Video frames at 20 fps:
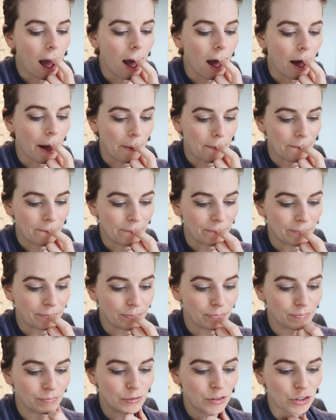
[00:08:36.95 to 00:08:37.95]
Um,
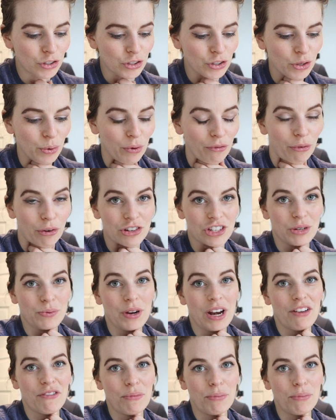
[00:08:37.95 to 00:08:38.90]
so unfortunately we're gonna